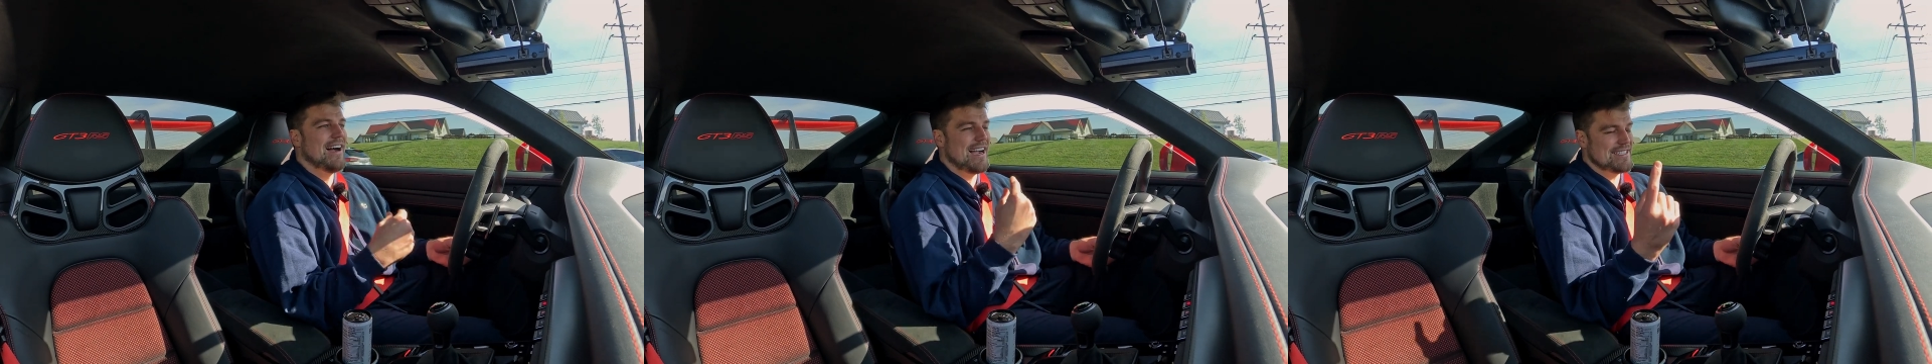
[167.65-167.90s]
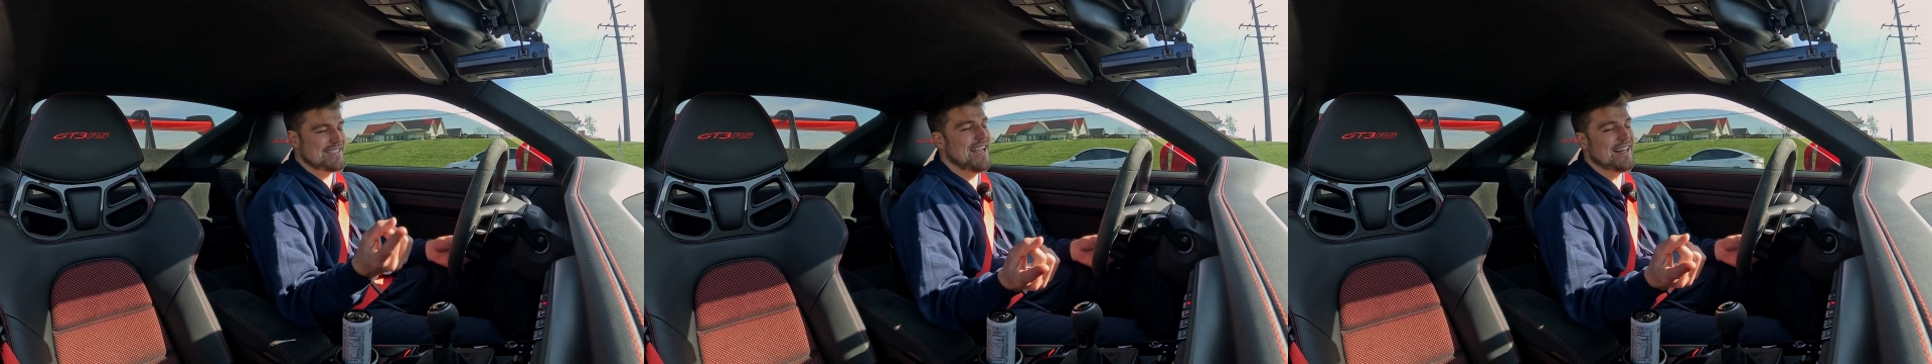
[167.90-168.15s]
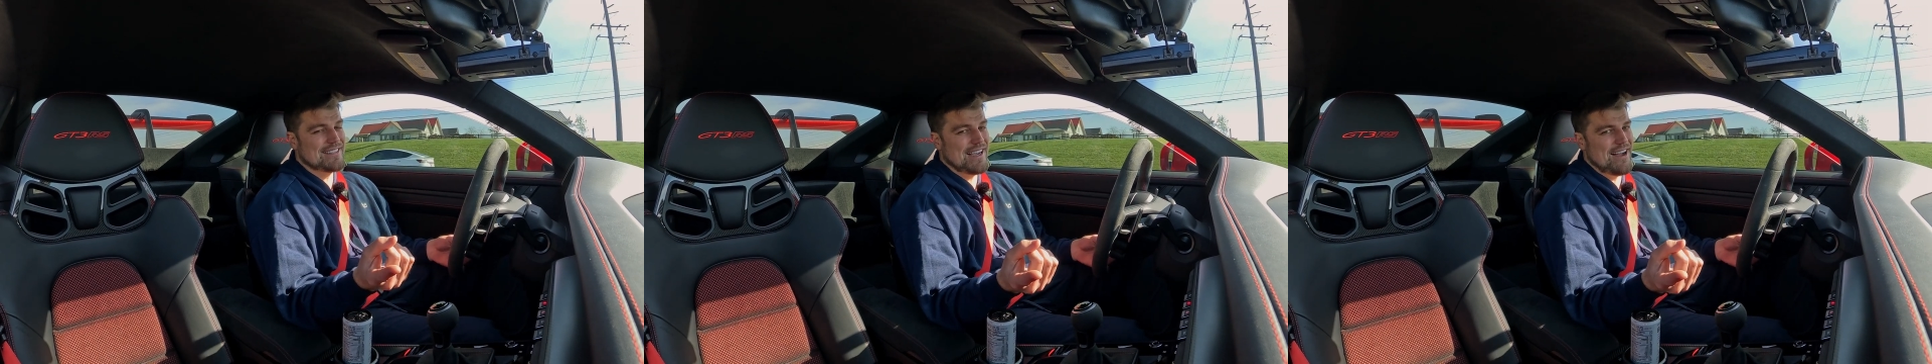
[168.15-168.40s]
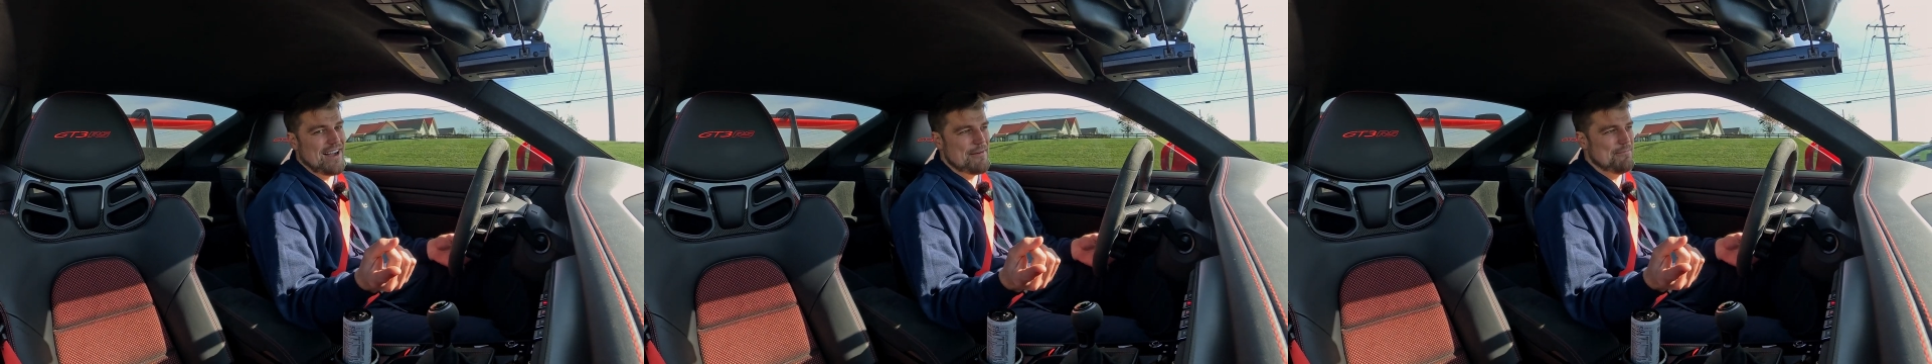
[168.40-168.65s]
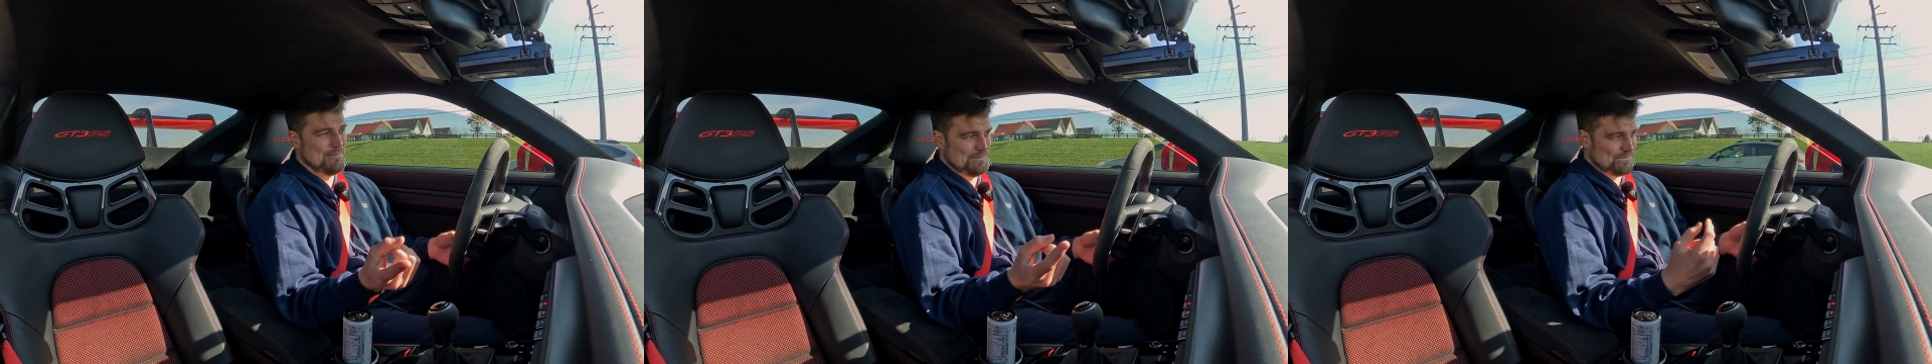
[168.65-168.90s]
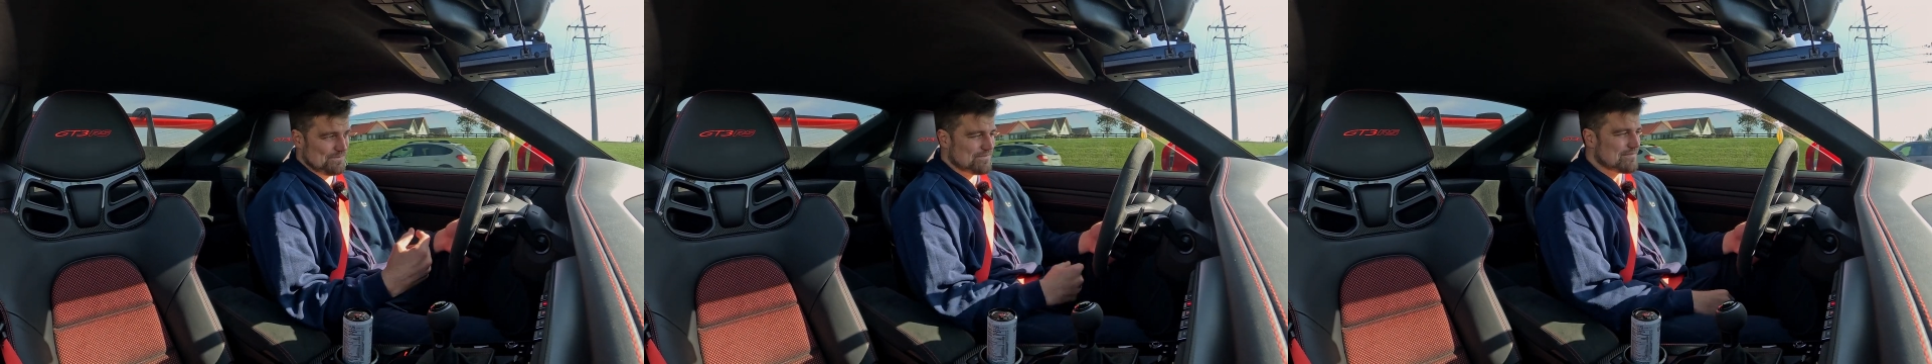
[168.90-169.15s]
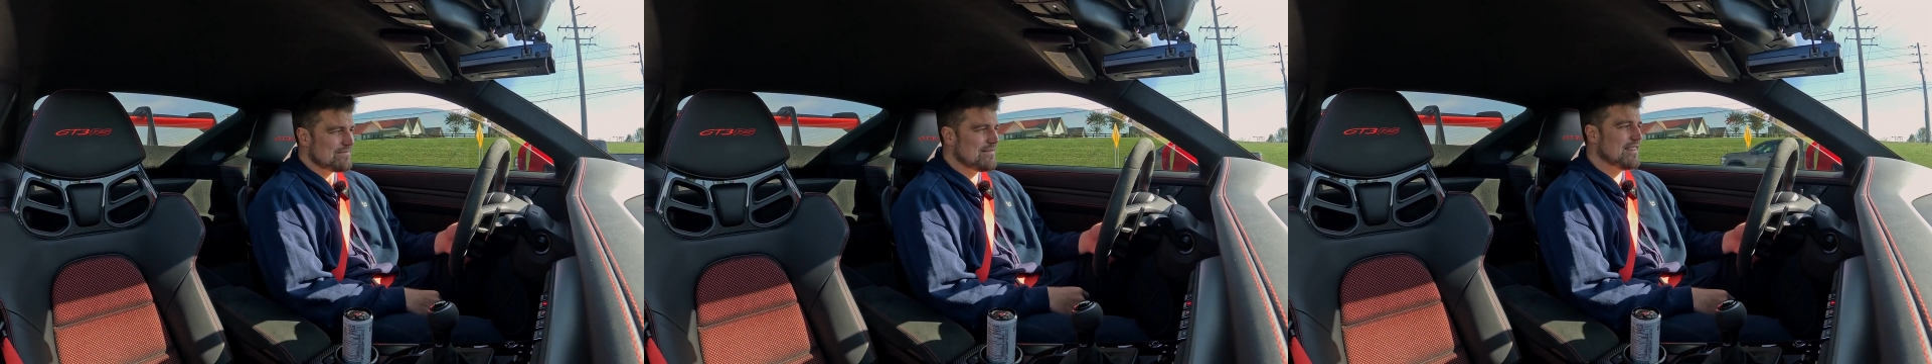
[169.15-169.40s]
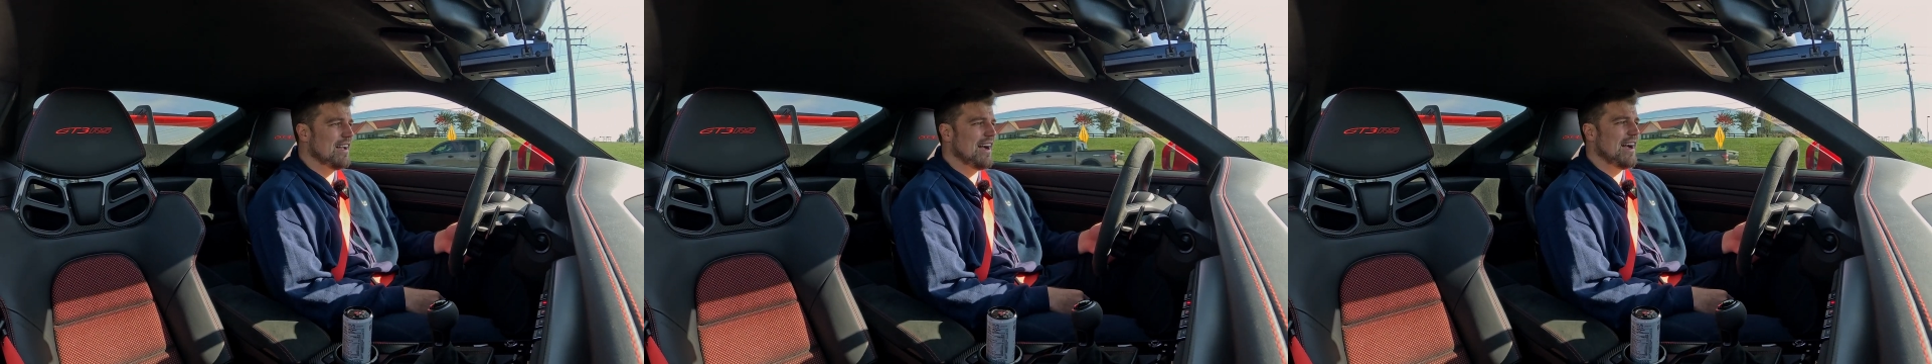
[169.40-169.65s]
I set a time,
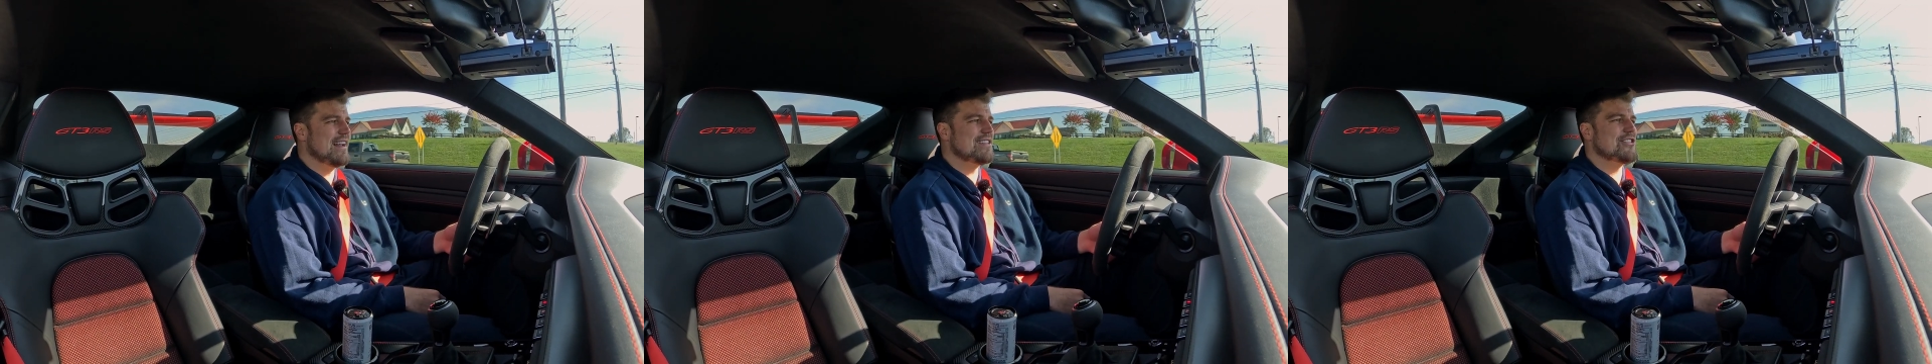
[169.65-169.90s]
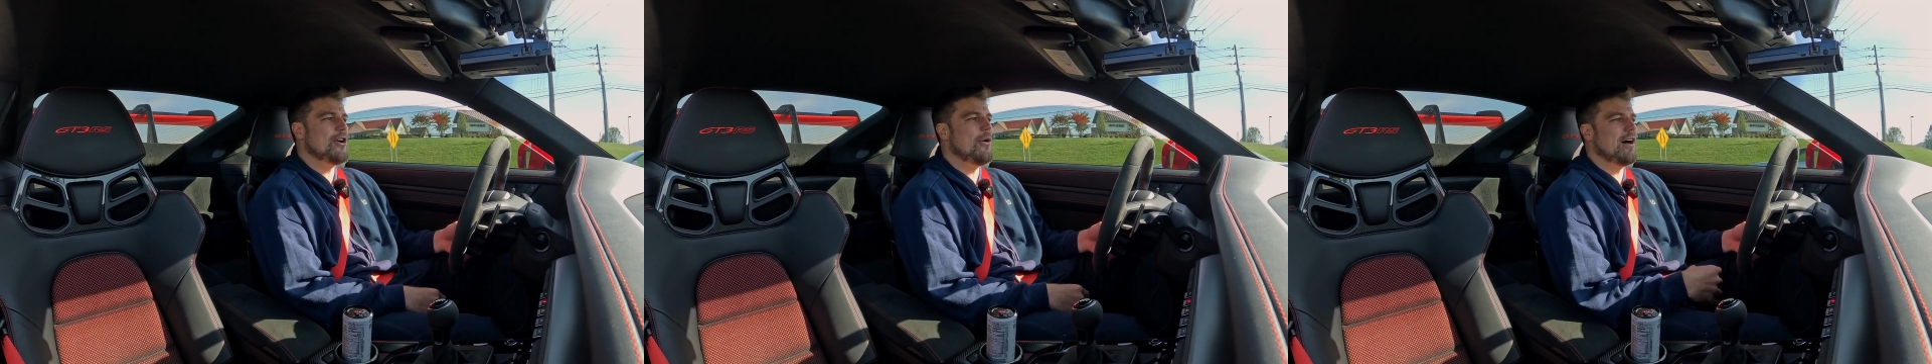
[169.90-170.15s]
and so